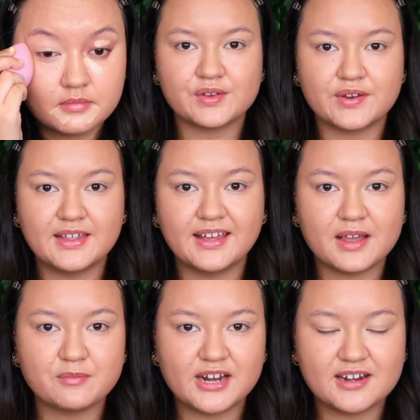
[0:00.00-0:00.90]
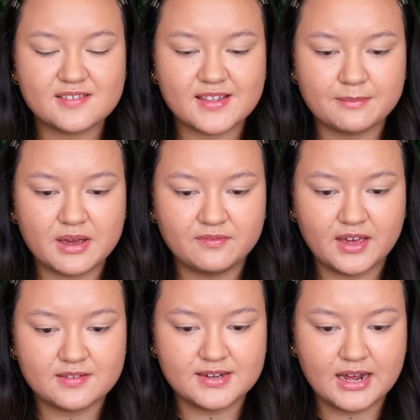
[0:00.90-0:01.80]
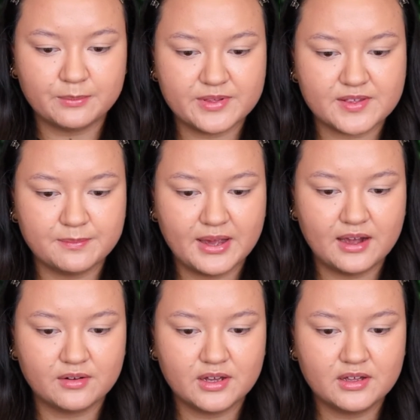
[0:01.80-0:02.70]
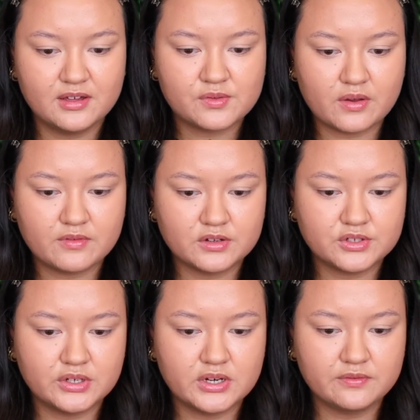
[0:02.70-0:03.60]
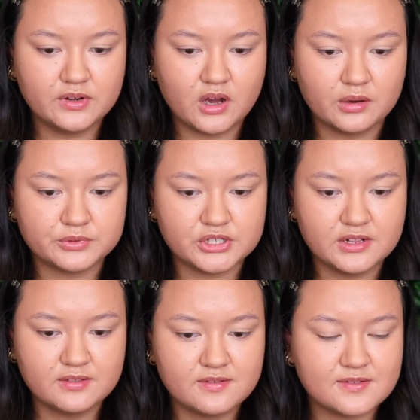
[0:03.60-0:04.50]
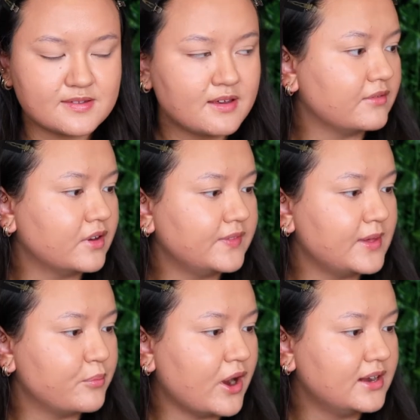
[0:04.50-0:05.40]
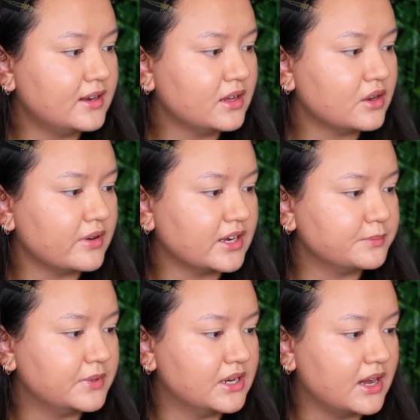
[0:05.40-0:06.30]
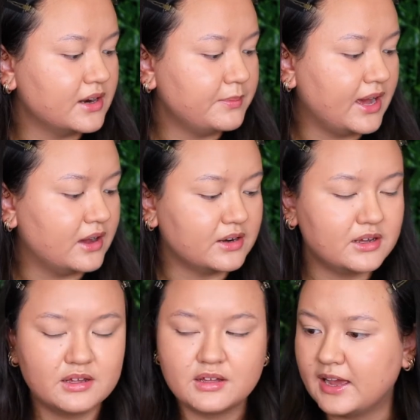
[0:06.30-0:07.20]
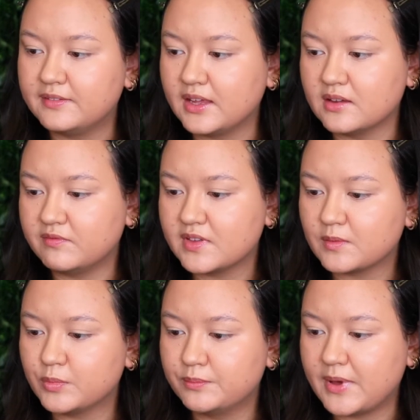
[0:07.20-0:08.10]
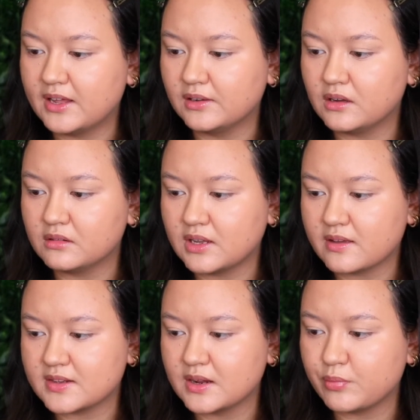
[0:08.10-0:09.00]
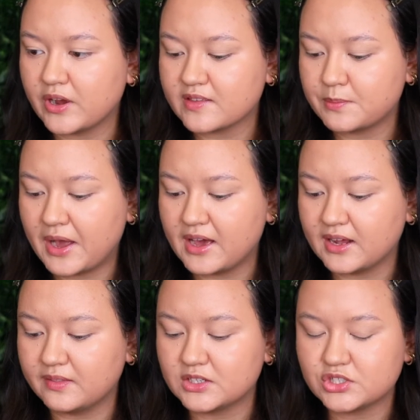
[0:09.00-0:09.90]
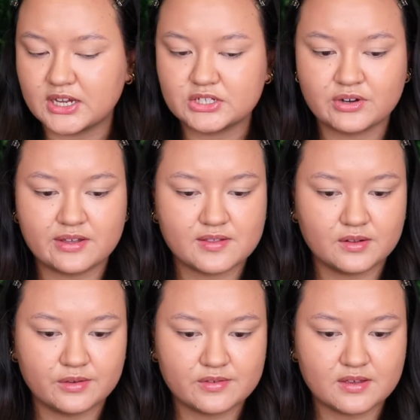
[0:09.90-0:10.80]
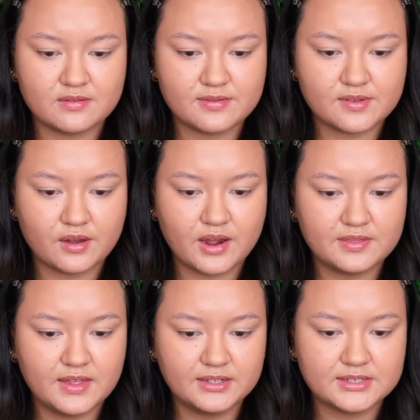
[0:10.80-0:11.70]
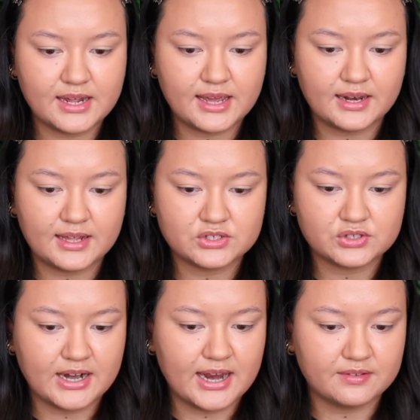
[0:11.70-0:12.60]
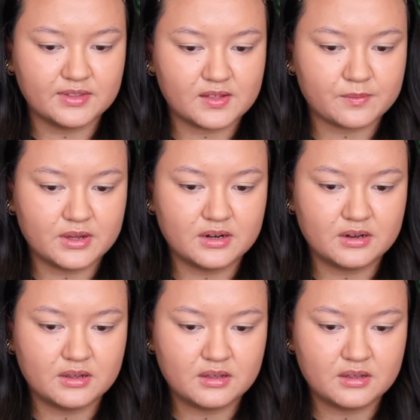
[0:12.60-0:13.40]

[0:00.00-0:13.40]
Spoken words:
So I think I'm ready to set my face down with some powder. So I've got 2 different options. I've got the Brighten and Correct Banana Powder and the Invisible Matte Long Lasting Pressed Powder in the shade Translucent. So I think today let's try out this one.